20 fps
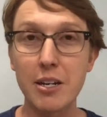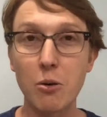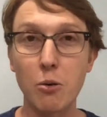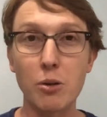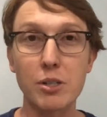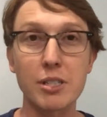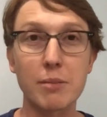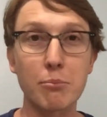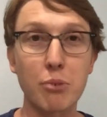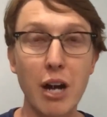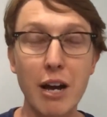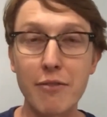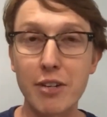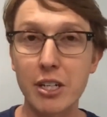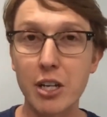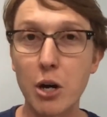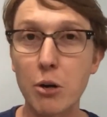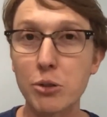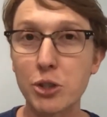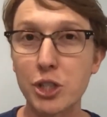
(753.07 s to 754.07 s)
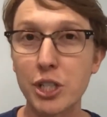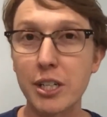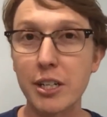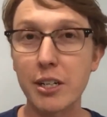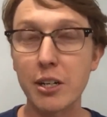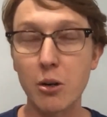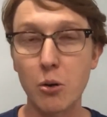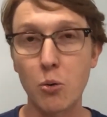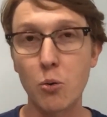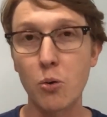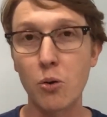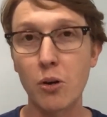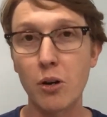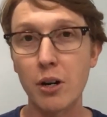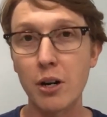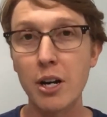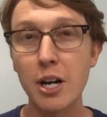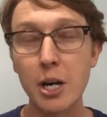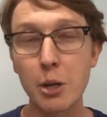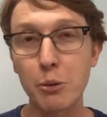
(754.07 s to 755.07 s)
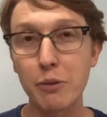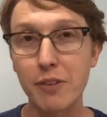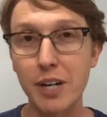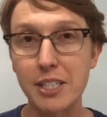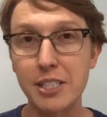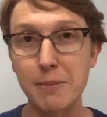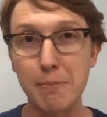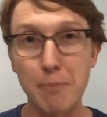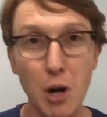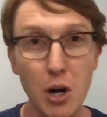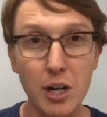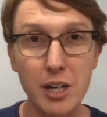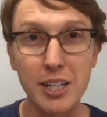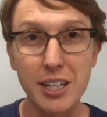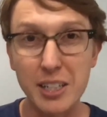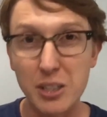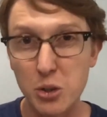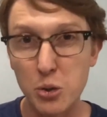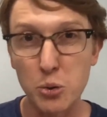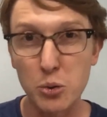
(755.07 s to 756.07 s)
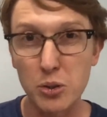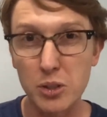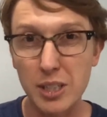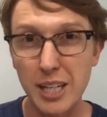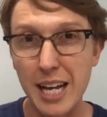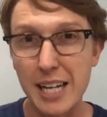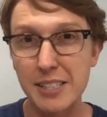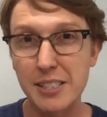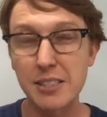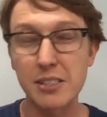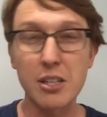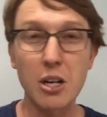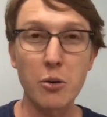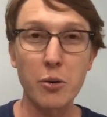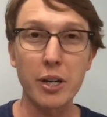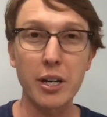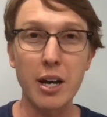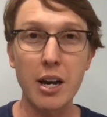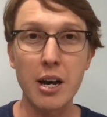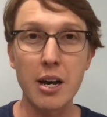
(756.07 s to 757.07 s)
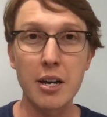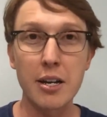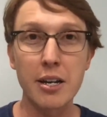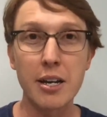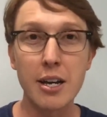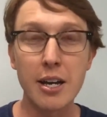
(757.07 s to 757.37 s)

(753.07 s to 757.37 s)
or some private coaching, or we've got some marketing tool classes going on,